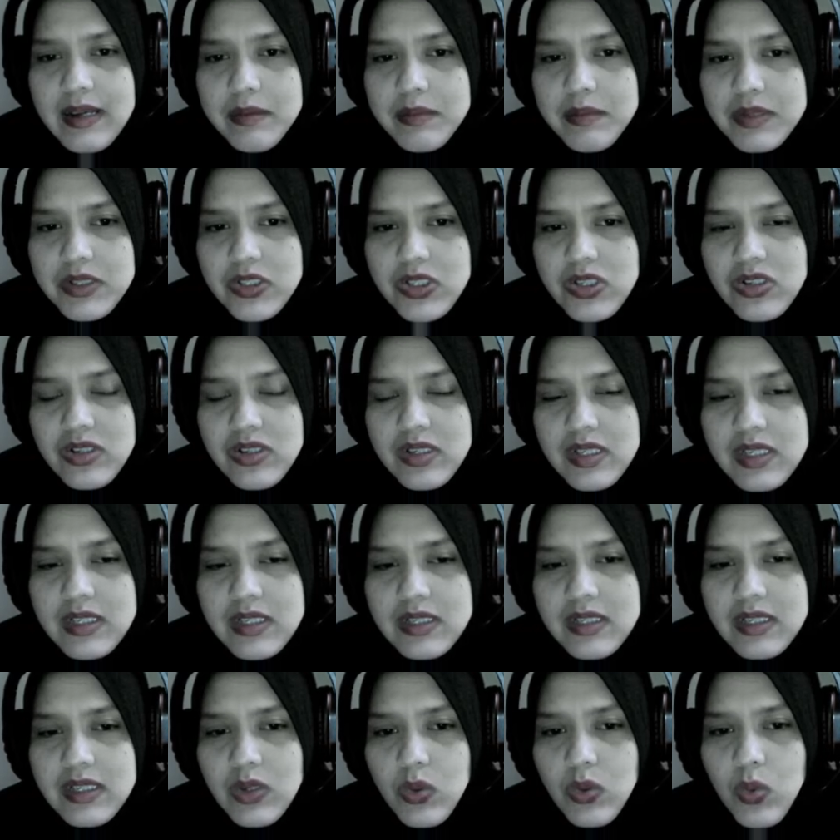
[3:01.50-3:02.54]
emergency
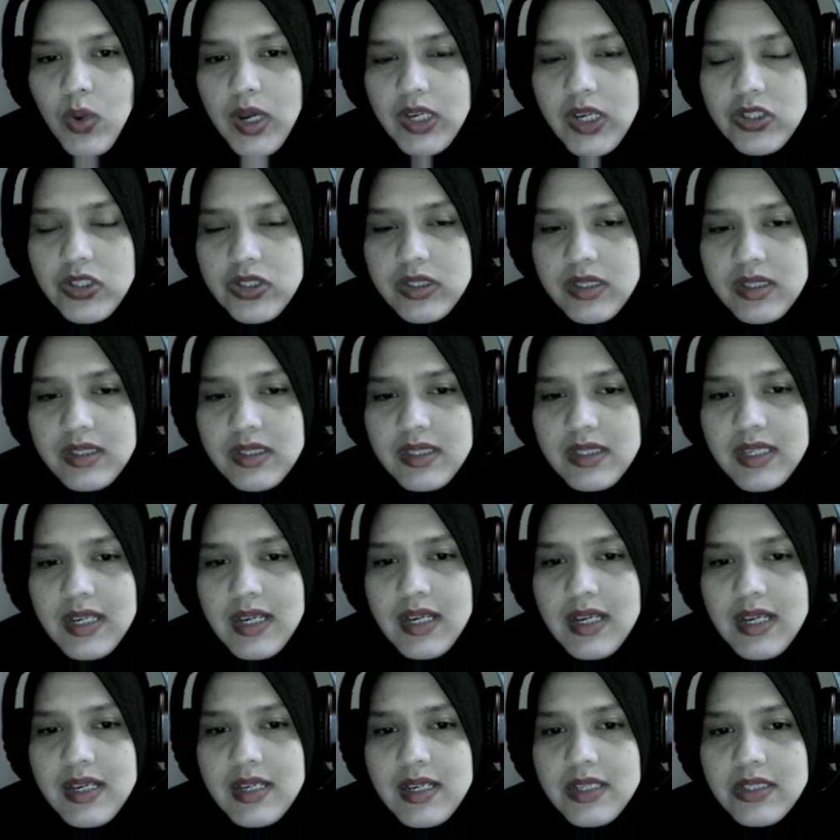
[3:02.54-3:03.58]
situation
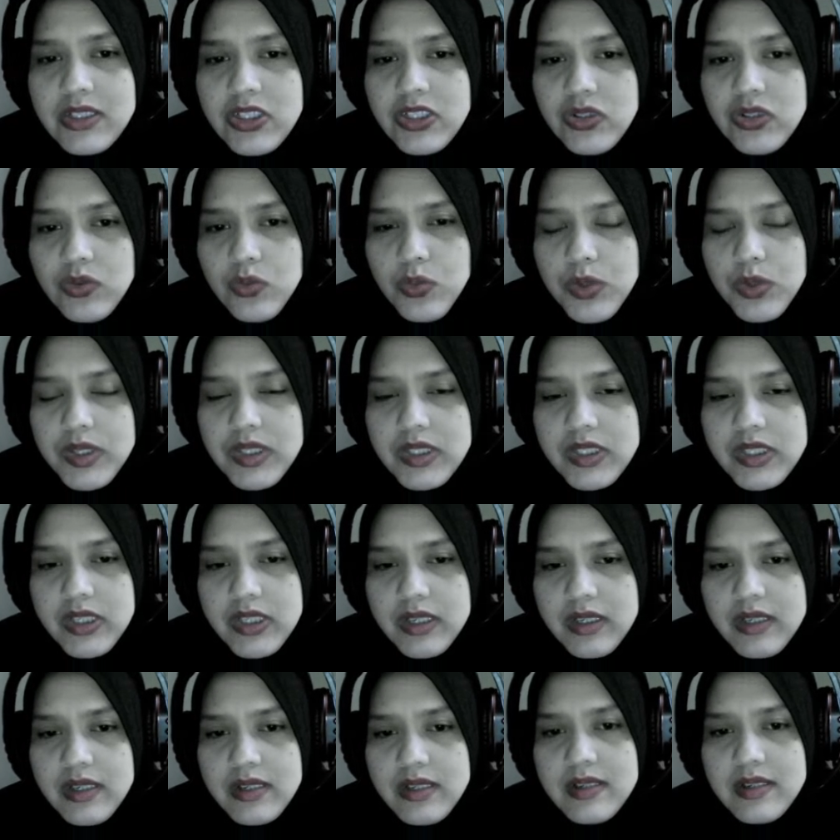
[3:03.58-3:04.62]
with
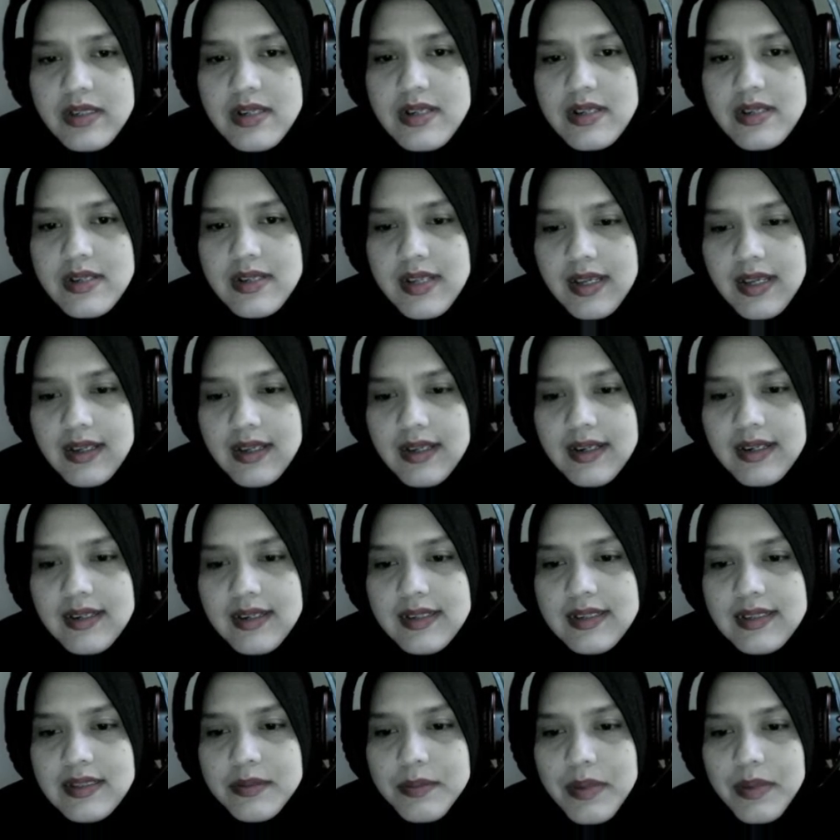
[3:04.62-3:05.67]
just a
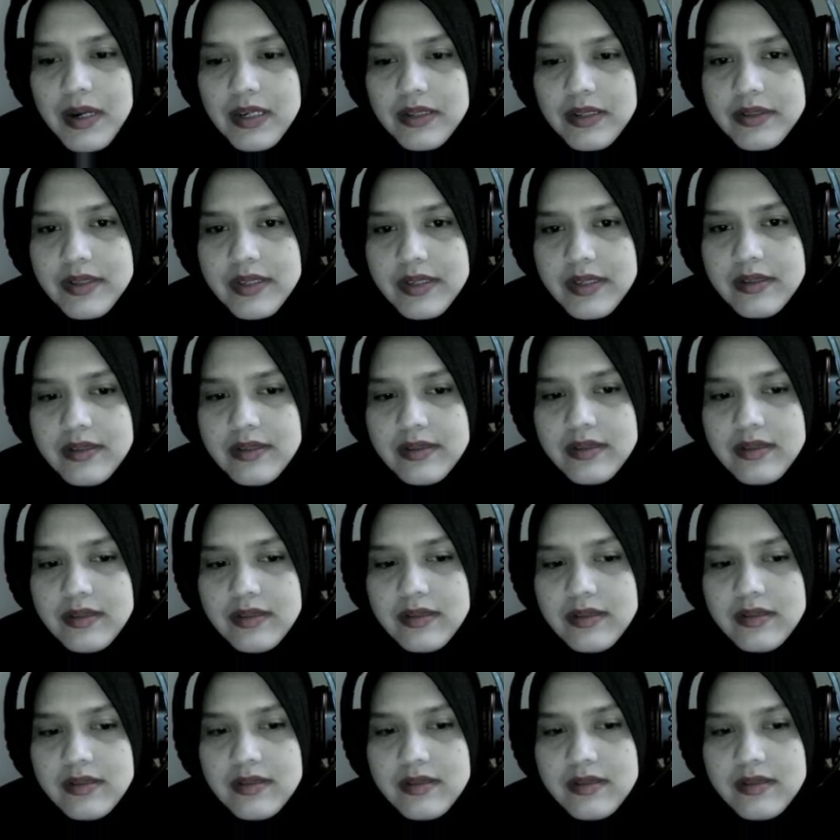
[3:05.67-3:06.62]
single button.